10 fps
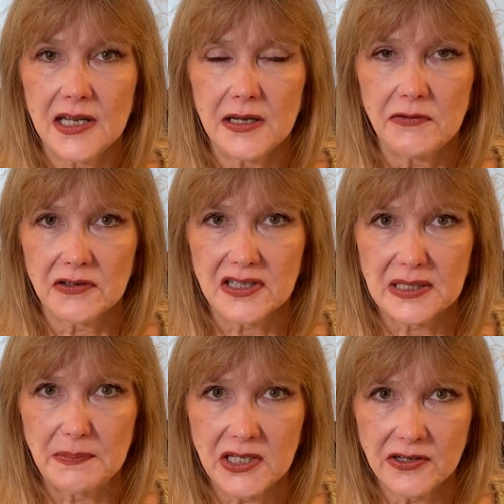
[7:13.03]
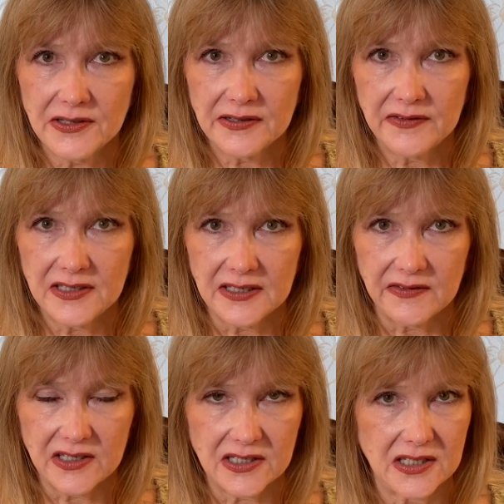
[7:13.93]
if you're suspicious of a
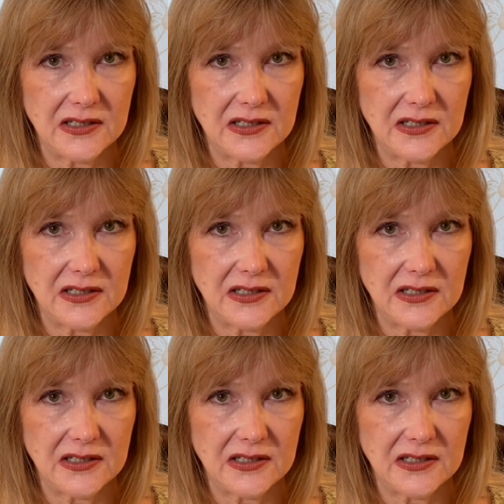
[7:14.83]
DVT,